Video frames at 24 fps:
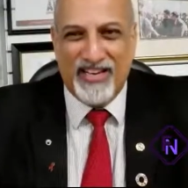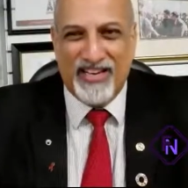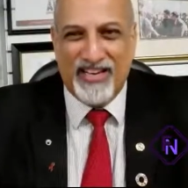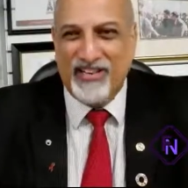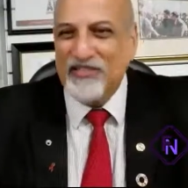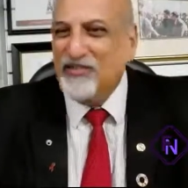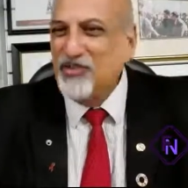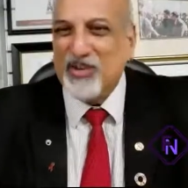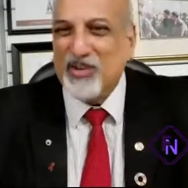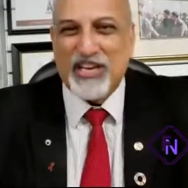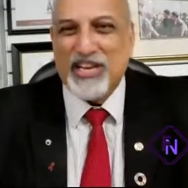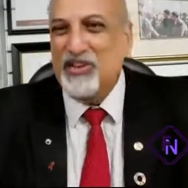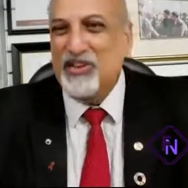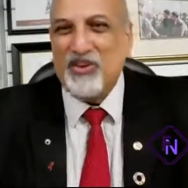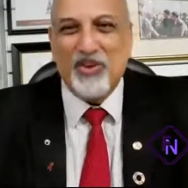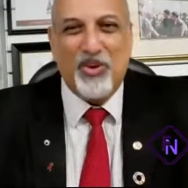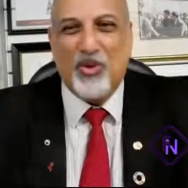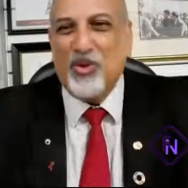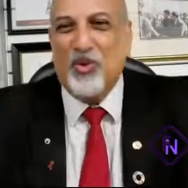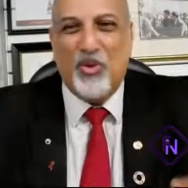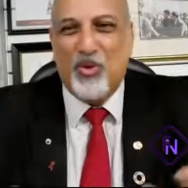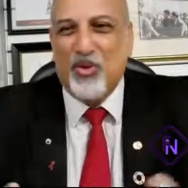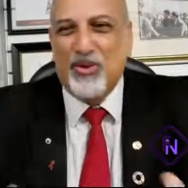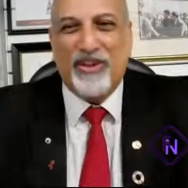They've
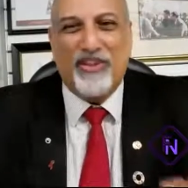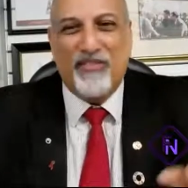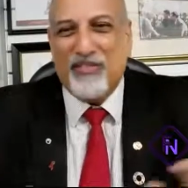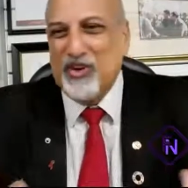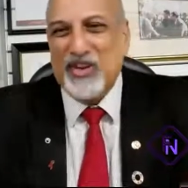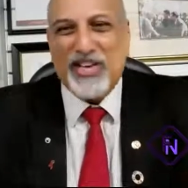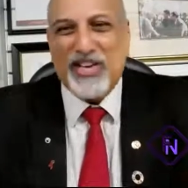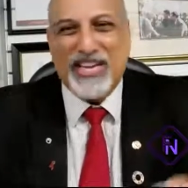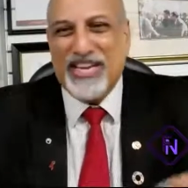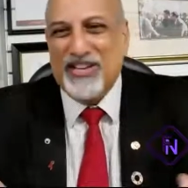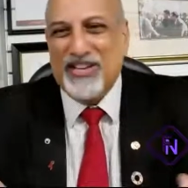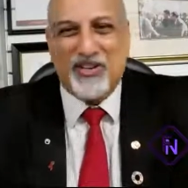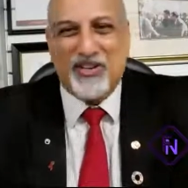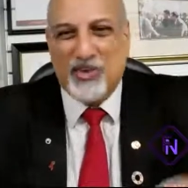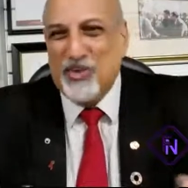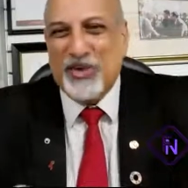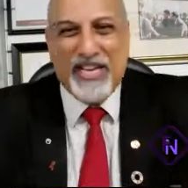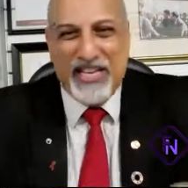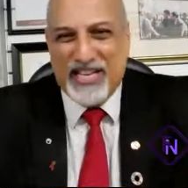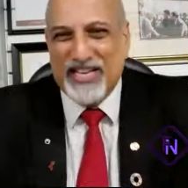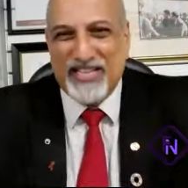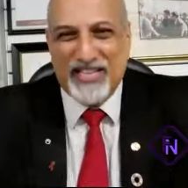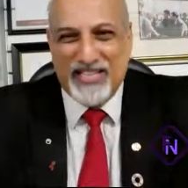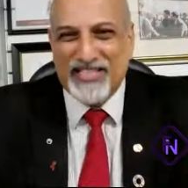already
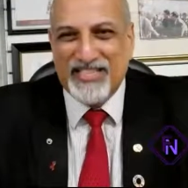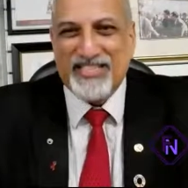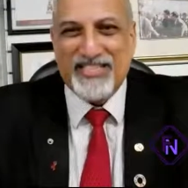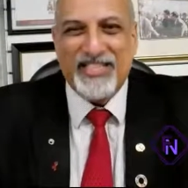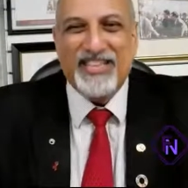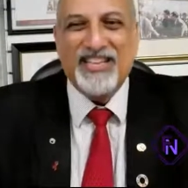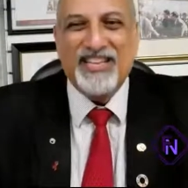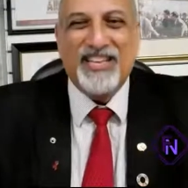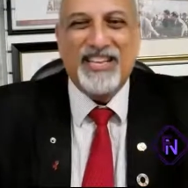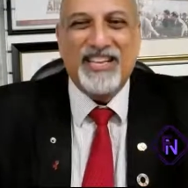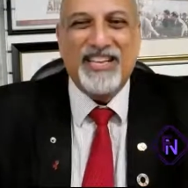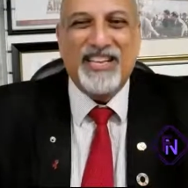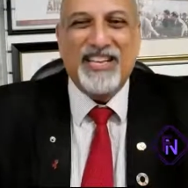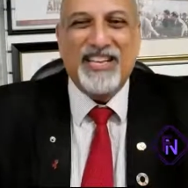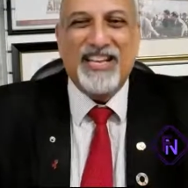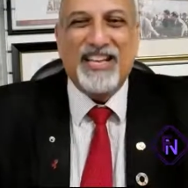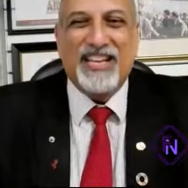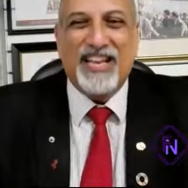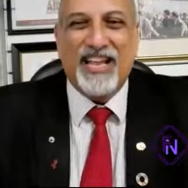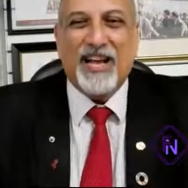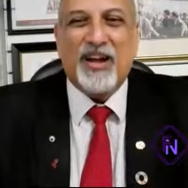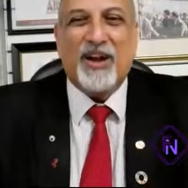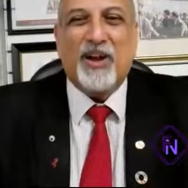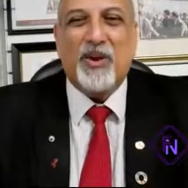doing this.
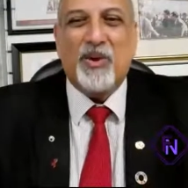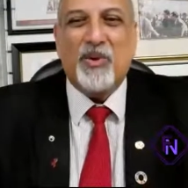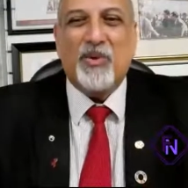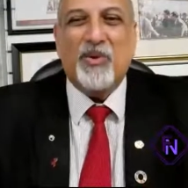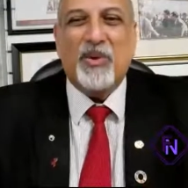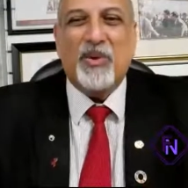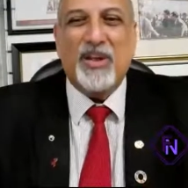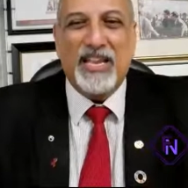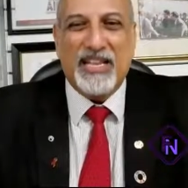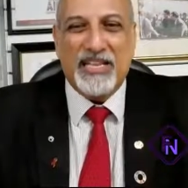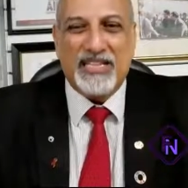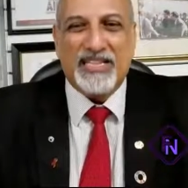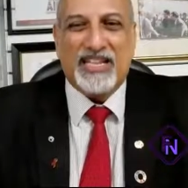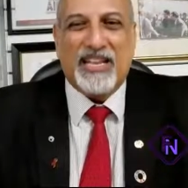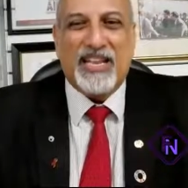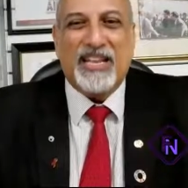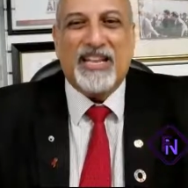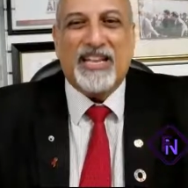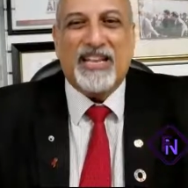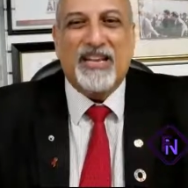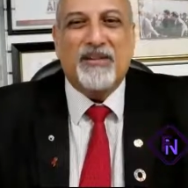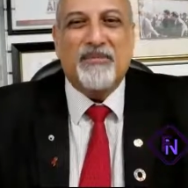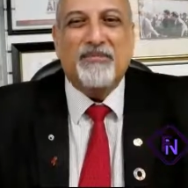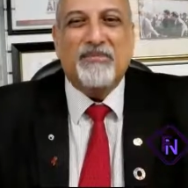Now let's
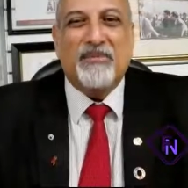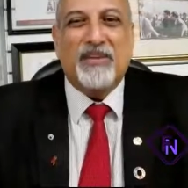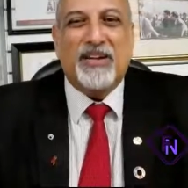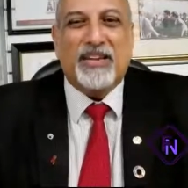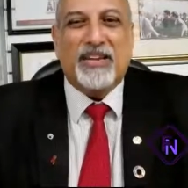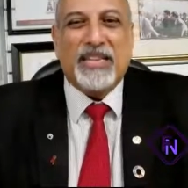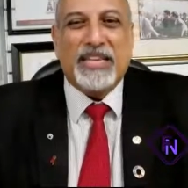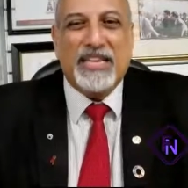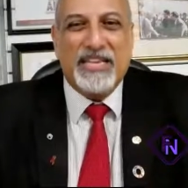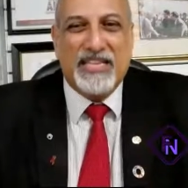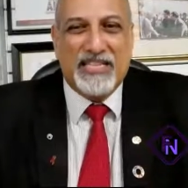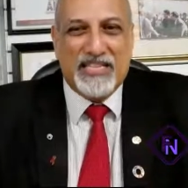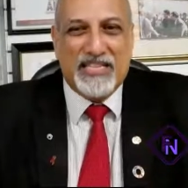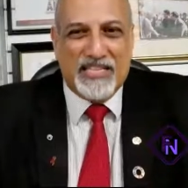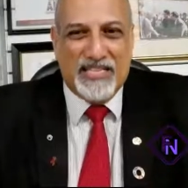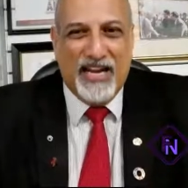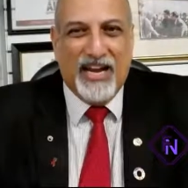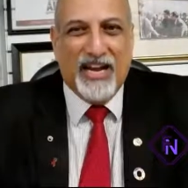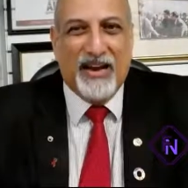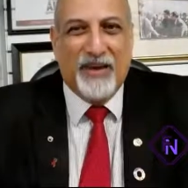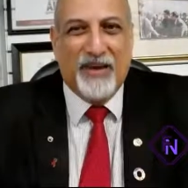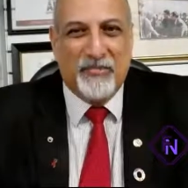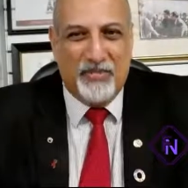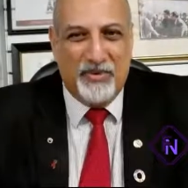get them raised
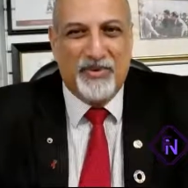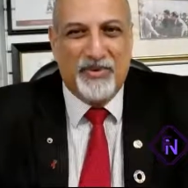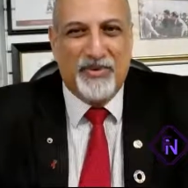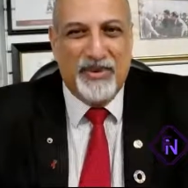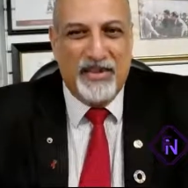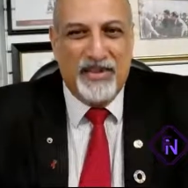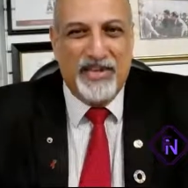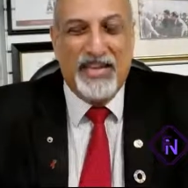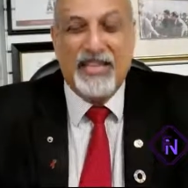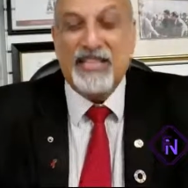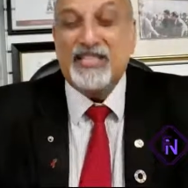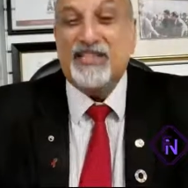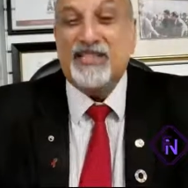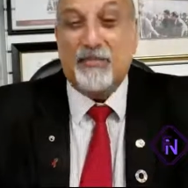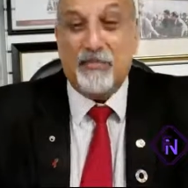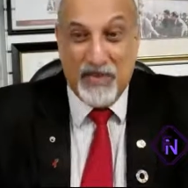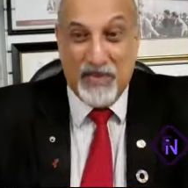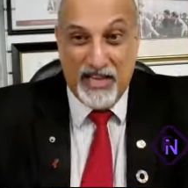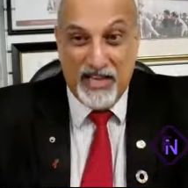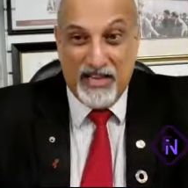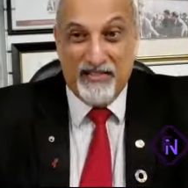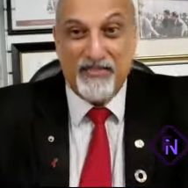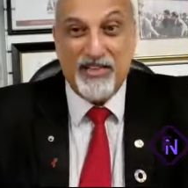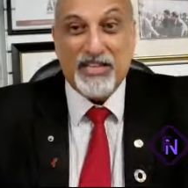up. It's a
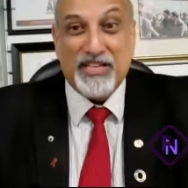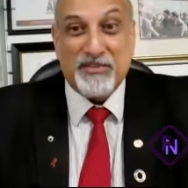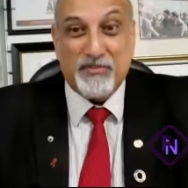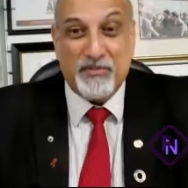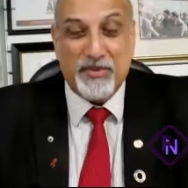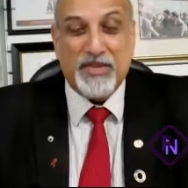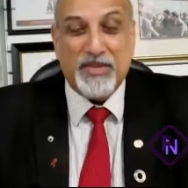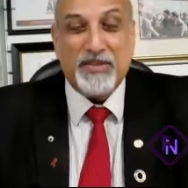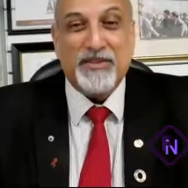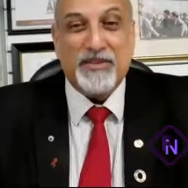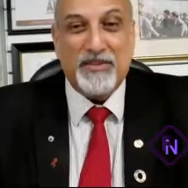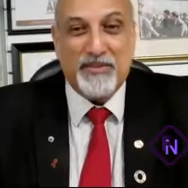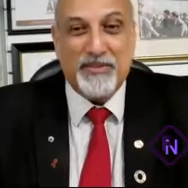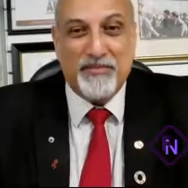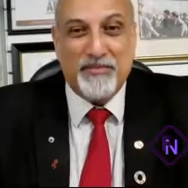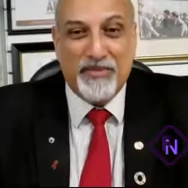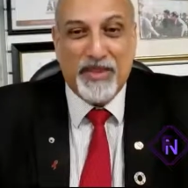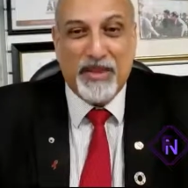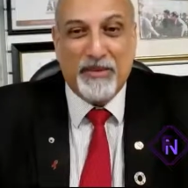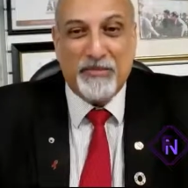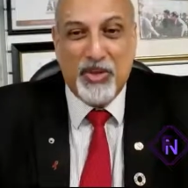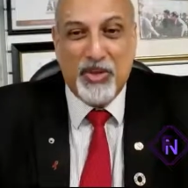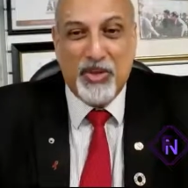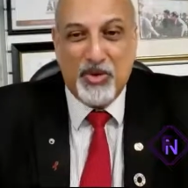big investment.
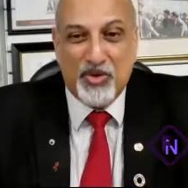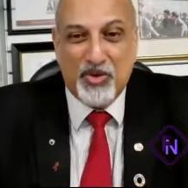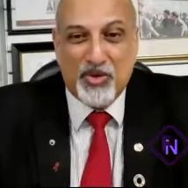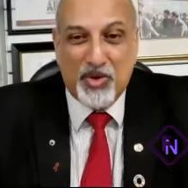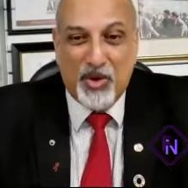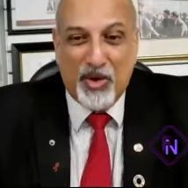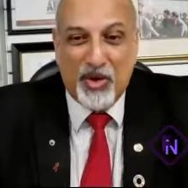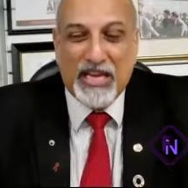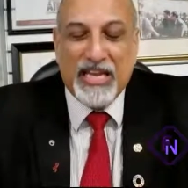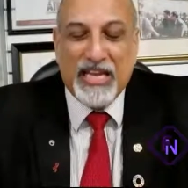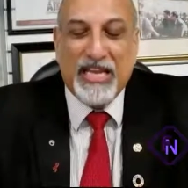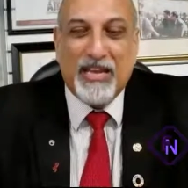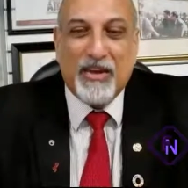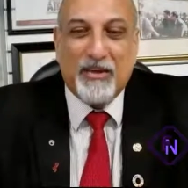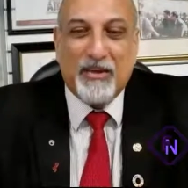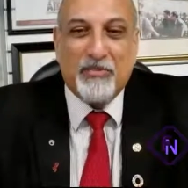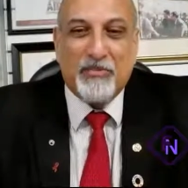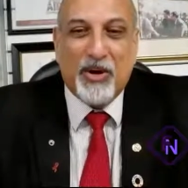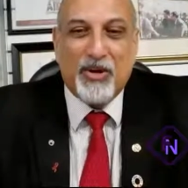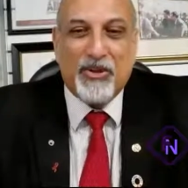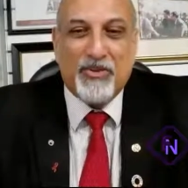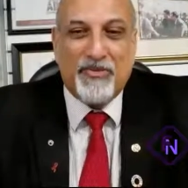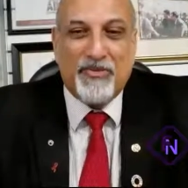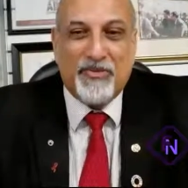I mean, you're talking
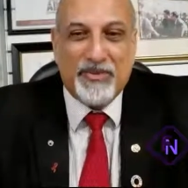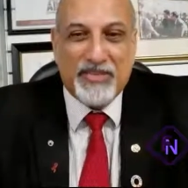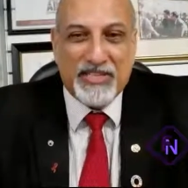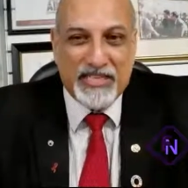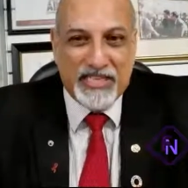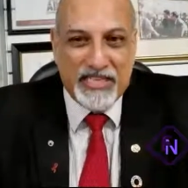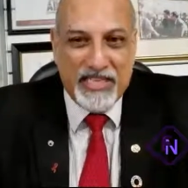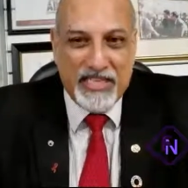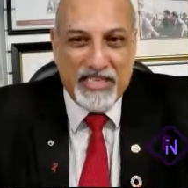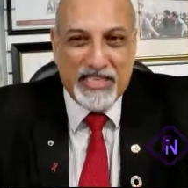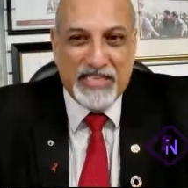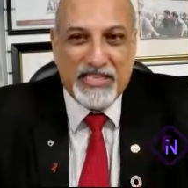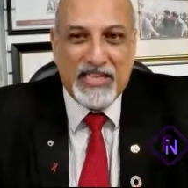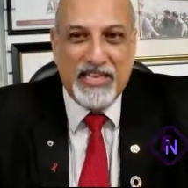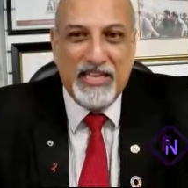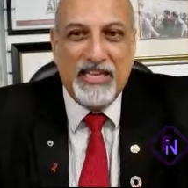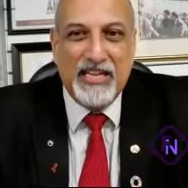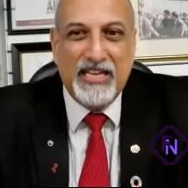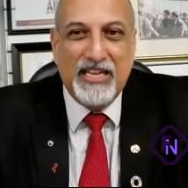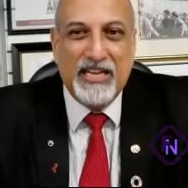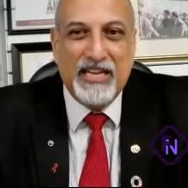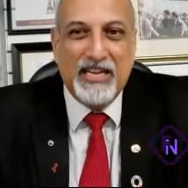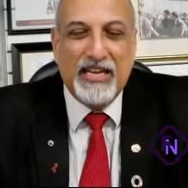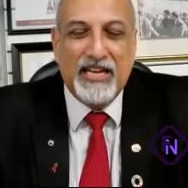about a
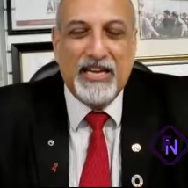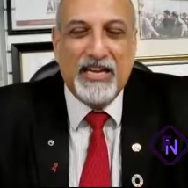facility